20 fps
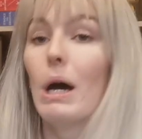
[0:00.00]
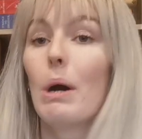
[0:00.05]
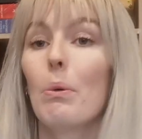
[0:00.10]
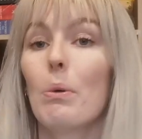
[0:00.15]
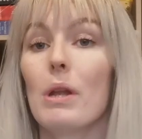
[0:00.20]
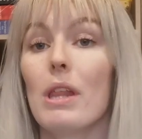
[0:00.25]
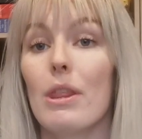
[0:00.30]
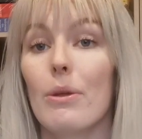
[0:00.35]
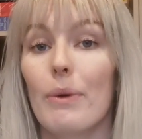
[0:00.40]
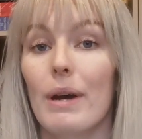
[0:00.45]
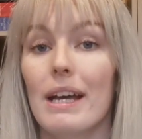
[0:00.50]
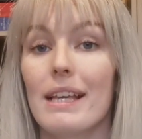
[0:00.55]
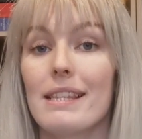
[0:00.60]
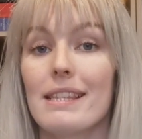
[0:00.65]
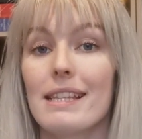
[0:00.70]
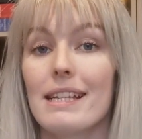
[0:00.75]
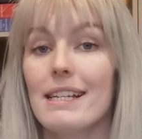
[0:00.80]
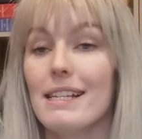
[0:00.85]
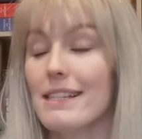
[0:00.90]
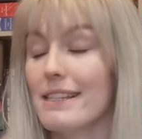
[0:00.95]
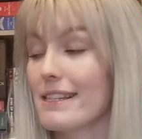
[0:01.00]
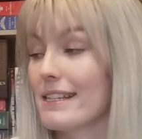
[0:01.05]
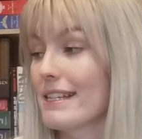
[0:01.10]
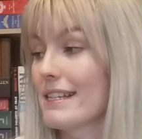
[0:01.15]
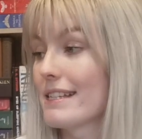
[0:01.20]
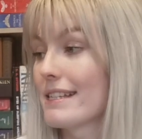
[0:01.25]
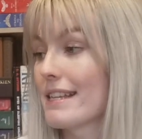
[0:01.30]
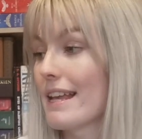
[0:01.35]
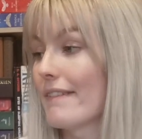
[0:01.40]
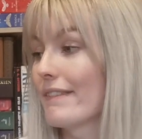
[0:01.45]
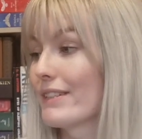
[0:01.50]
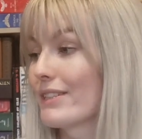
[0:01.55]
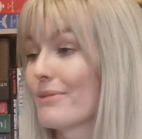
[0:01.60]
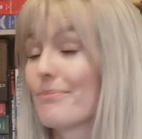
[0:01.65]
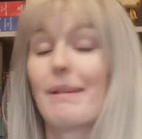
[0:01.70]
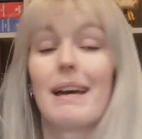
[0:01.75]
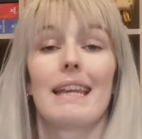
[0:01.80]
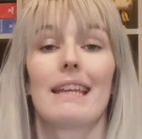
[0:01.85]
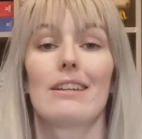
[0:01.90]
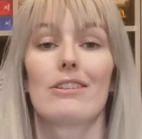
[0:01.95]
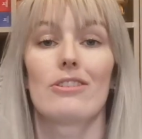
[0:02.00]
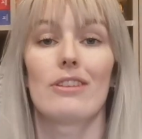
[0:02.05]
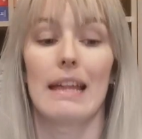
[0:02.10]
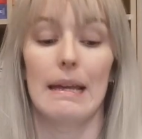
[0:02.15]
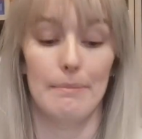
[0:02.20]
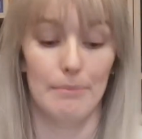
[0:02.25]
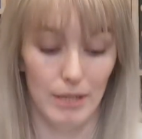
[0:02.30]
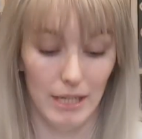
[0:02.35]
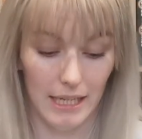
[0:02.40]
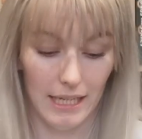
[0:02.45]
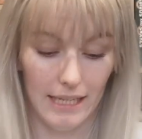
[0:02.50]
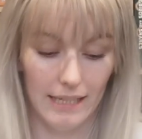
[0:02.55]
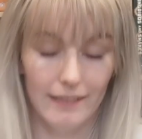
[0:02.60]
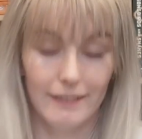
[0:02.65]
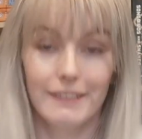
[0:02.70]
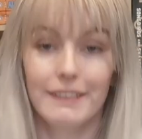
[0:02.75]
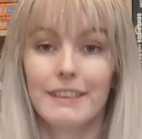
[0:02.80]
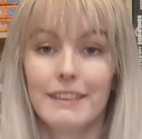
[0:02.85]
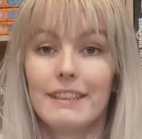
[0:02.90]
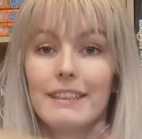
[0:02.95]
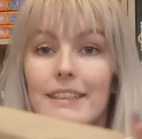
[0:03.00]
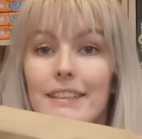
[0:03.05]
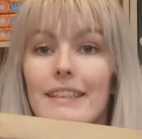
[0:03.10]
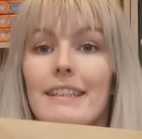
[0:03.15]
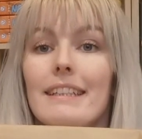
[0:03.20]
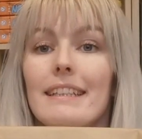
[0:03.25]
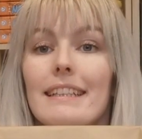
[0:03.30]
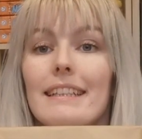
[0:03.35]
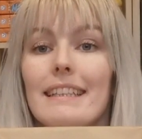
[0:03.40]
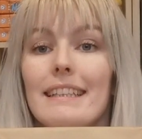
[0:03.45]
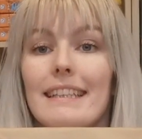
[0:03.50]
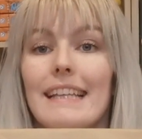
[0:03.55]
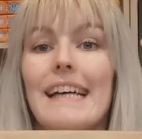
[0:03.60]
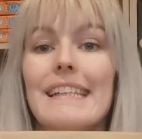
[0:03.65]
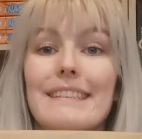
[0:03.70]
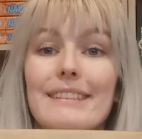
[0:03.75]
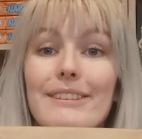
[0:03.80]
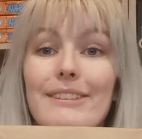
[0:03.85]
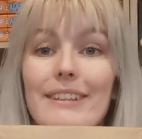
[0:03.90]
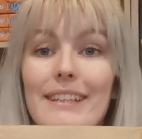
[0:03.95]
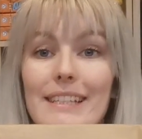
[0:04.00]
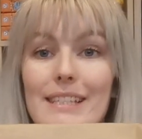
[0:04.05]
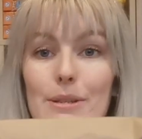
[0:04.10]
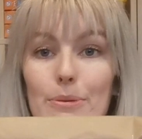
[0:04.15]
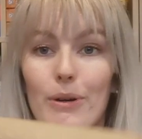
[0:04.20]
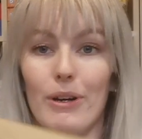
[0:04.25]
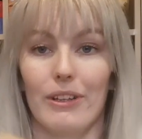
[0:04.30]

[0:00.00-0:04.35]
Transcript: One of the worst things is having to manage that money. Let's do this